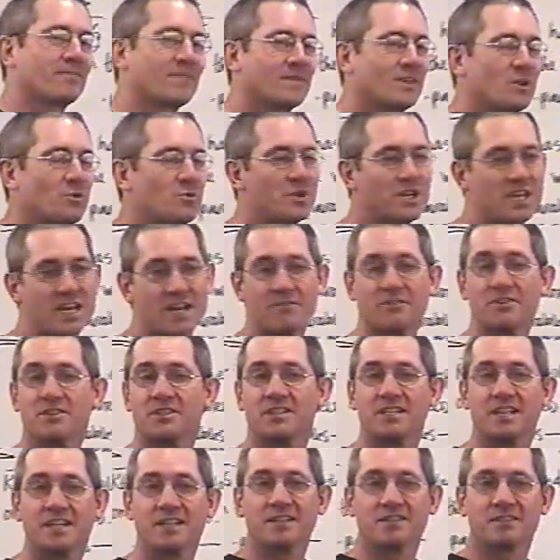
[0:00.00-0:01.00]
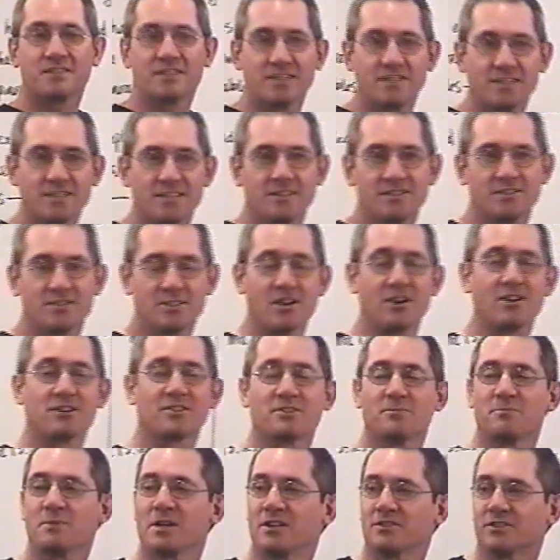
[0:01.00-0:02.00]
We haven't yet talked
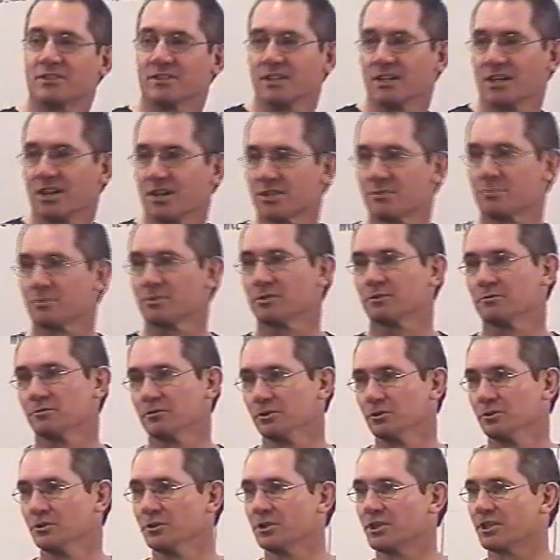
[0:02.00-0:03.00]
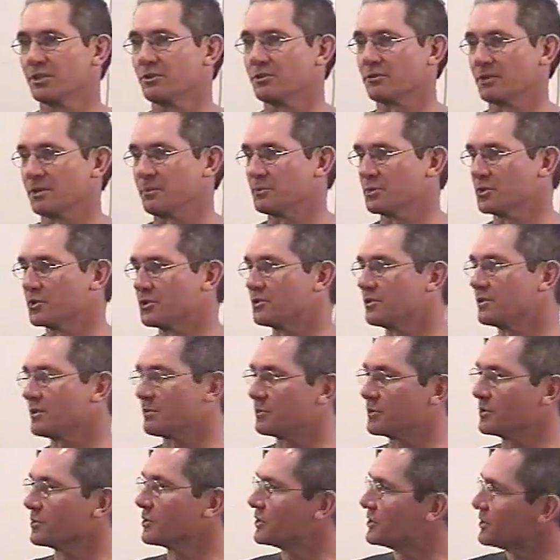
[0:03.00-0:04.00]
about the Gospel of Luke, and I'm
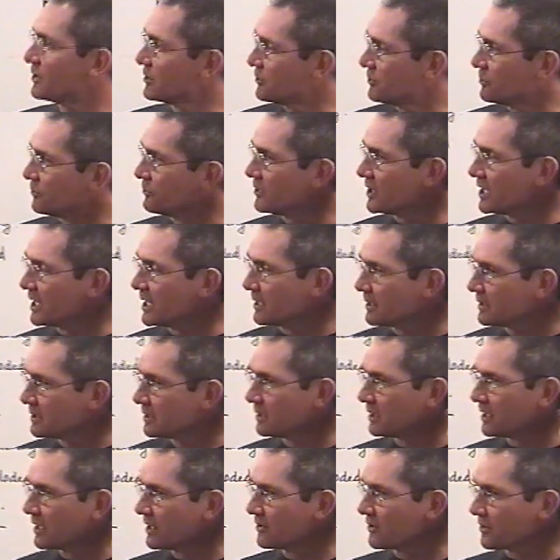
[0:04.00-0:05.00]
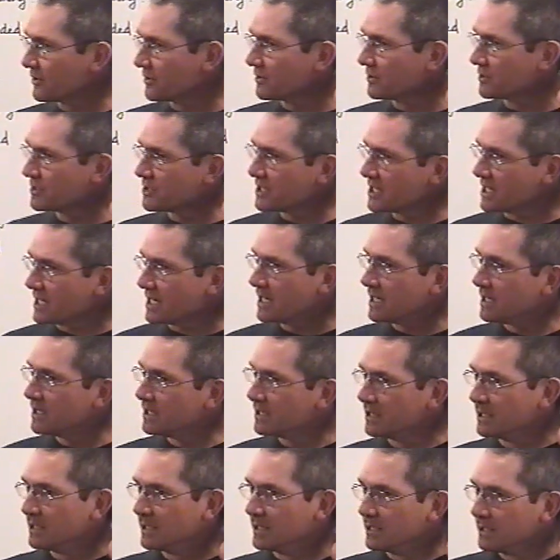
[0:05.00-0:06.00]
going to do that on Thursday.
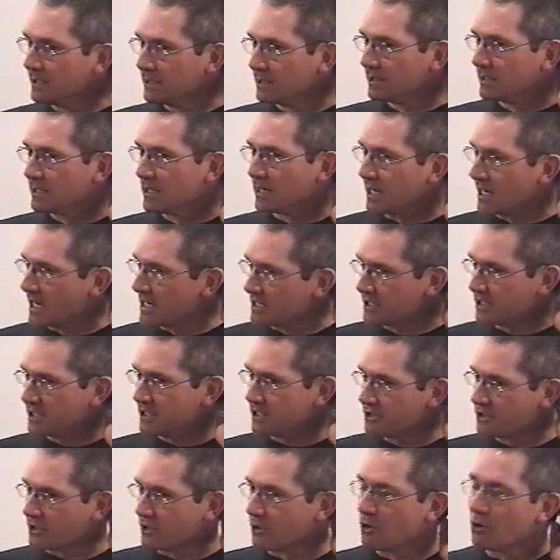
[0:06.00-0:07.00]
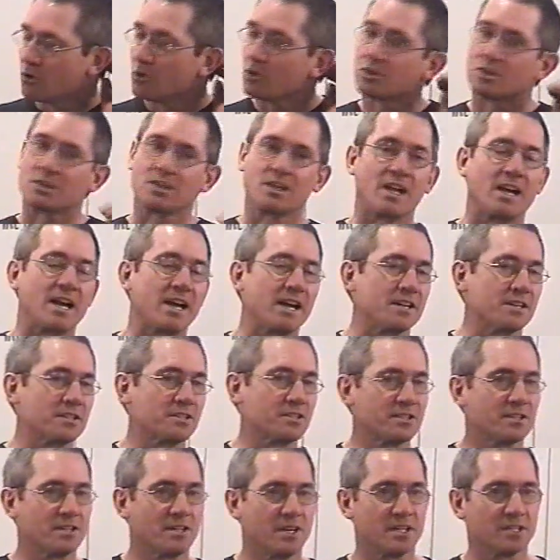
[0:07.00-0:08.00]
I teach a whole class
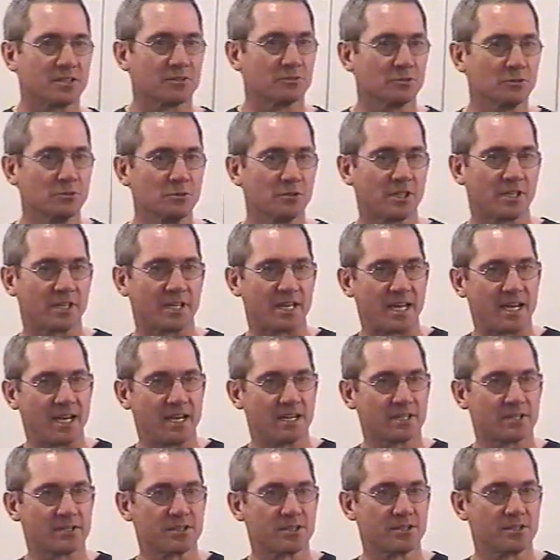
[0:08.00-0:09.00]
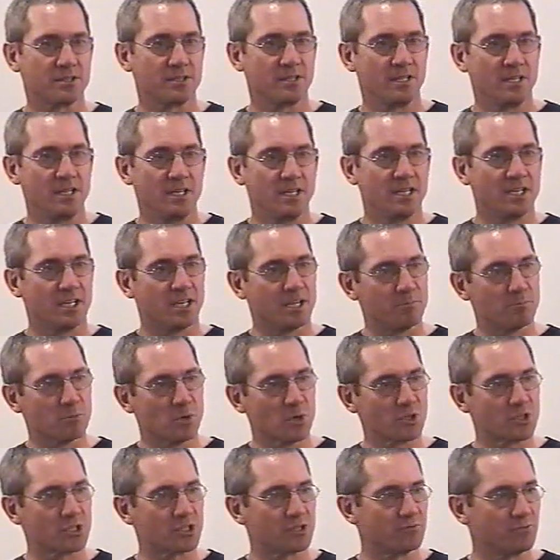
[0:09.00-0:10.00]
on Luke and Acts, and
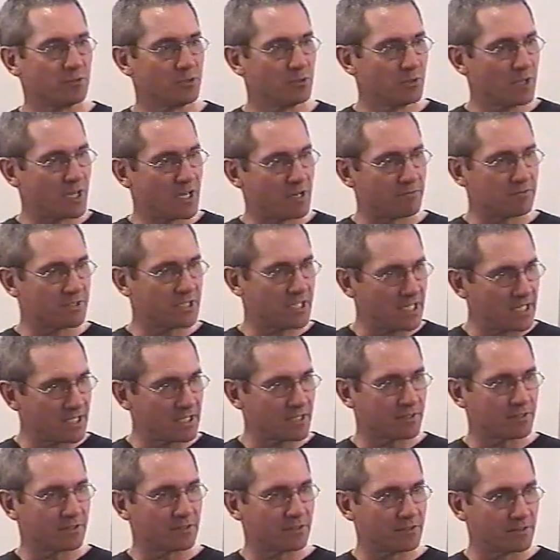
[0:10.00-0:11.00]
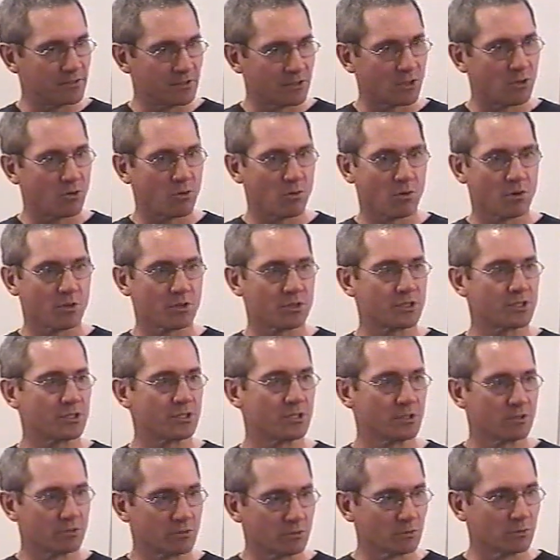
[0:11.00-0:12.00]
most of you have taken the course
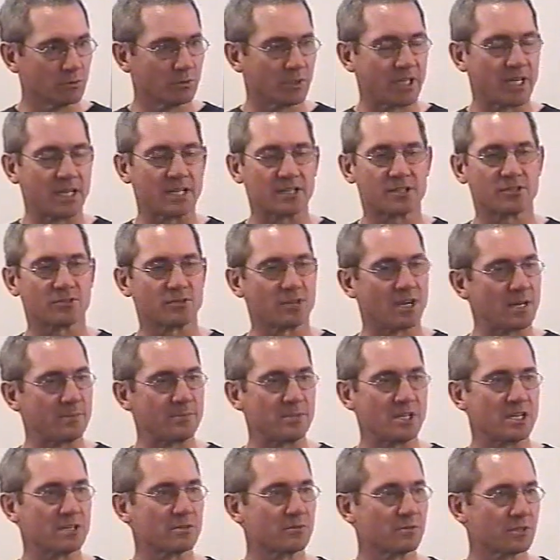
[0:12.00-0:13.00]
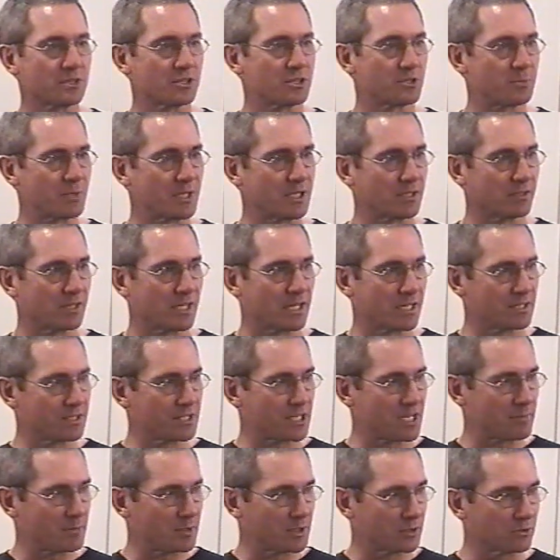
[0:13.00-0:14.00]
Luke Acts, so I'm not going to spend a lot of
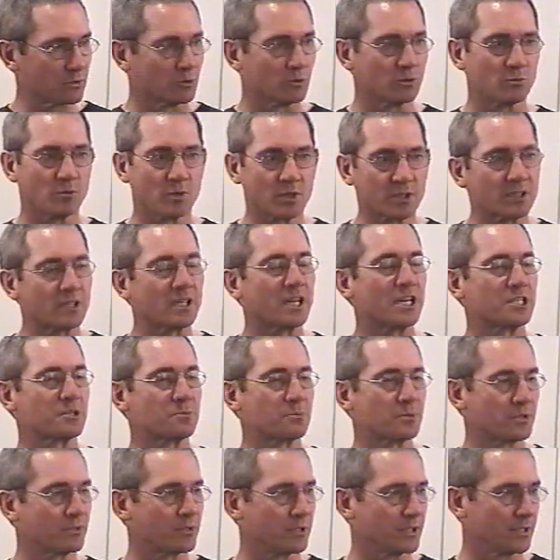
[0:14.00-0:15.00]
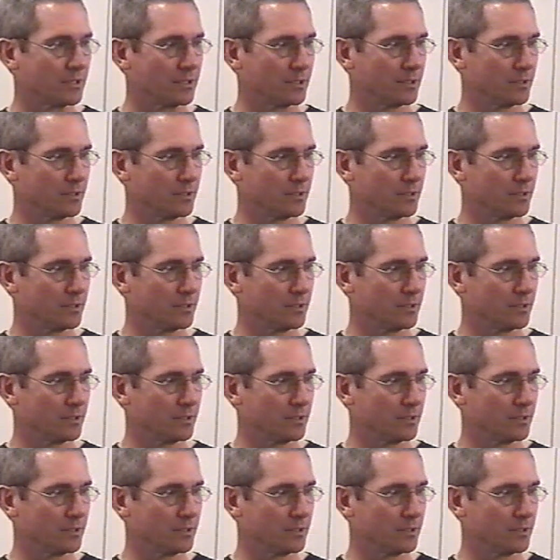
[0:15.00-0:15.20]
time on Luke, one class period.